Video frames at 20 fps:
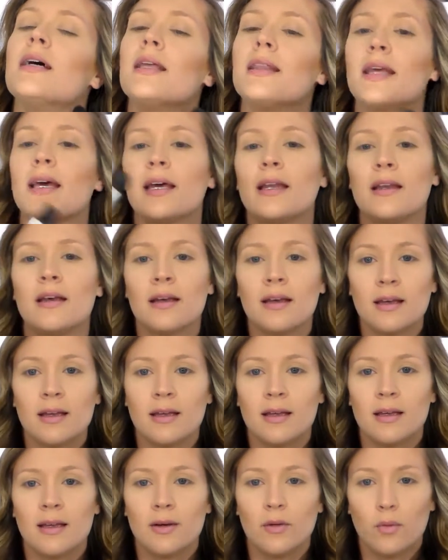And then
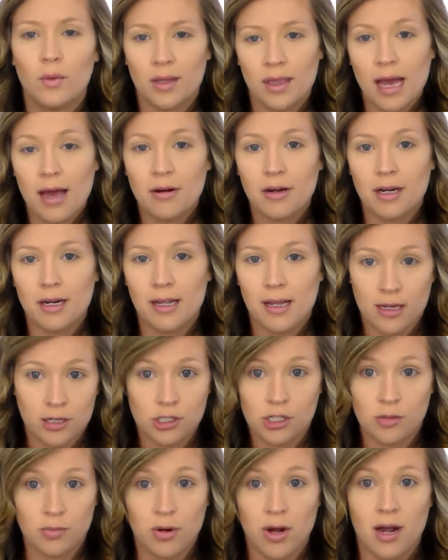without any
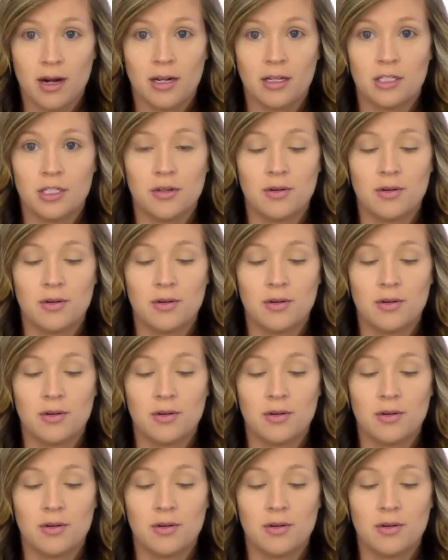extra product,